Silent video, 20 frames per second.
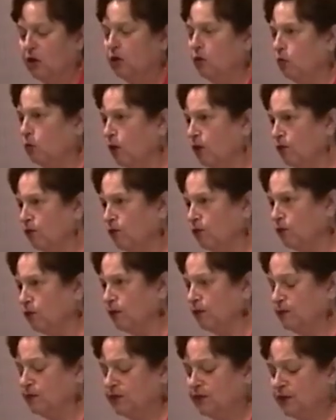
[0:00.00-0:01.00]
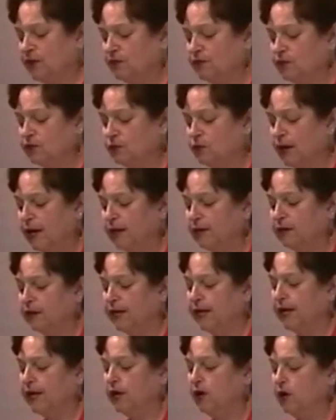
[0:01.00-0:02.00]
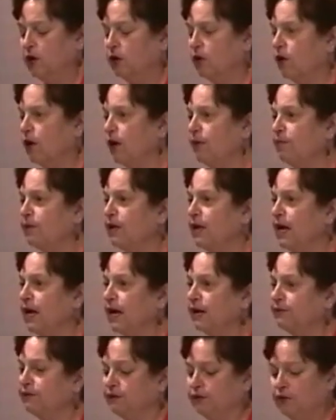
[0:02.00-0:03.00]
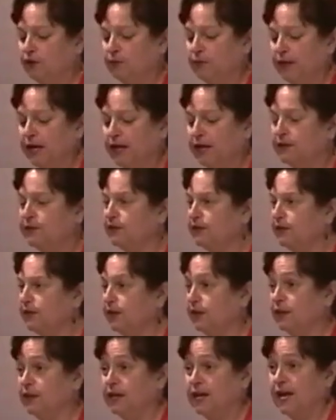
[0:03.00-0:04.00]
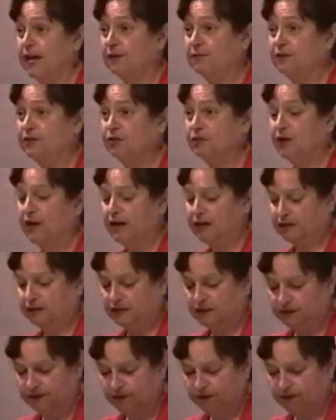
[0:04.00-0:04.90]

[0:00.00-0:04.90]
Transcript: whether for themselves directly or on behalf of humanity in the abstract.